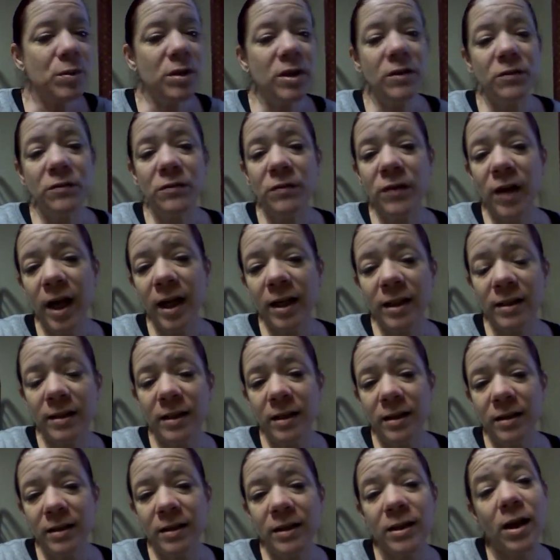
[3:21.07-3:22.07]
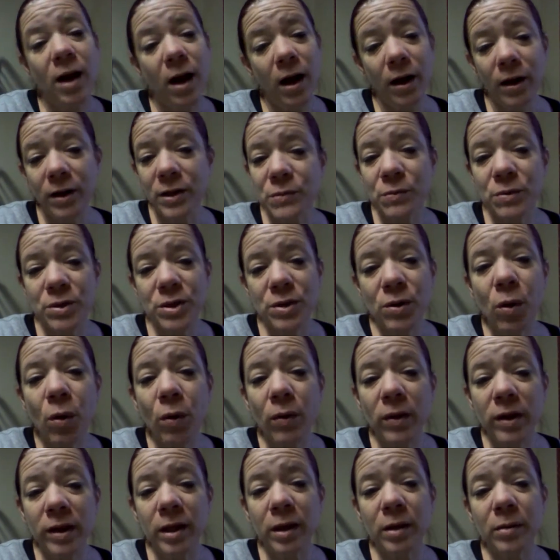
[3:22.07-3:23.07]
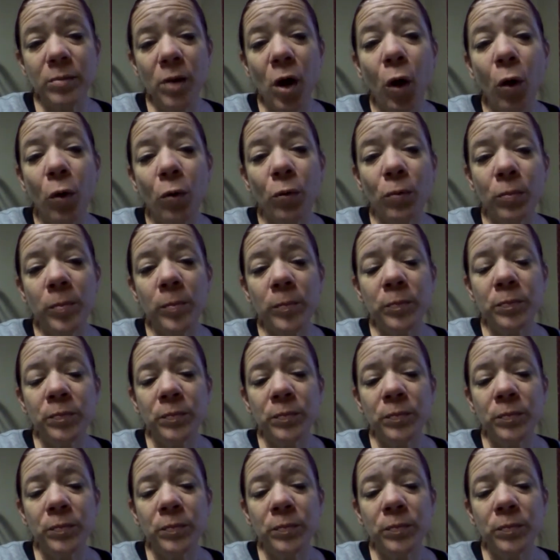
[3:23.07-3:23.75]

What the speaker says: the fact that the goddess was calling him home,